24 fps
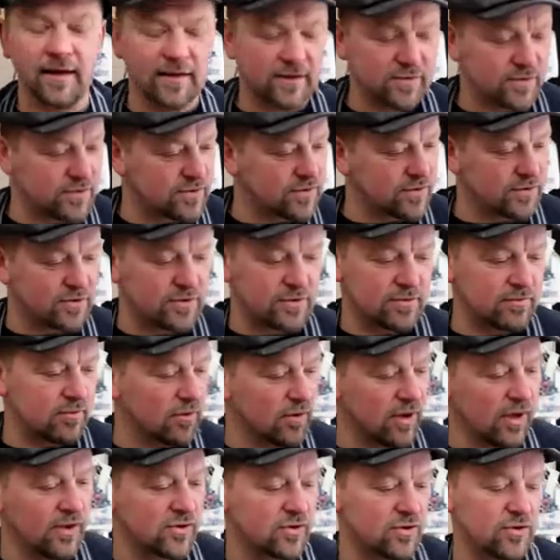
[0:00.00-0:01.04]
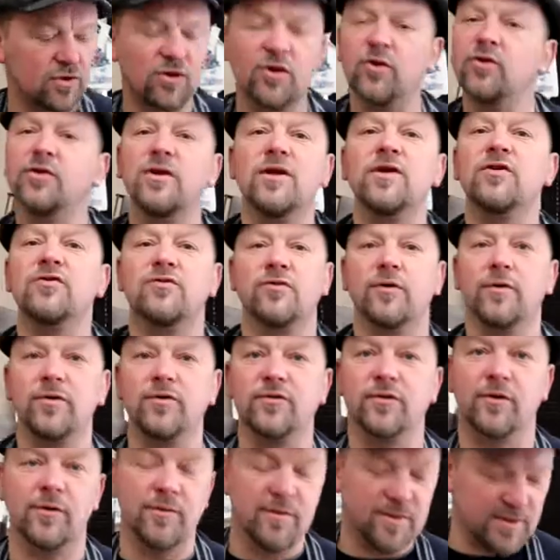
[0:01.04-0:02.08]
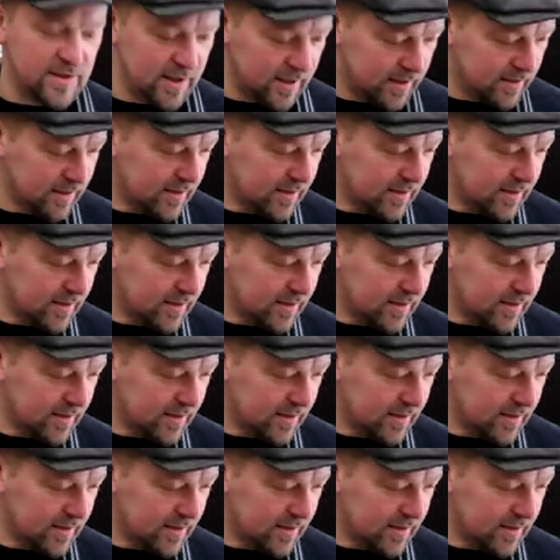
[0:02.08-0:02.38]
It's goodness through and through, isn't it?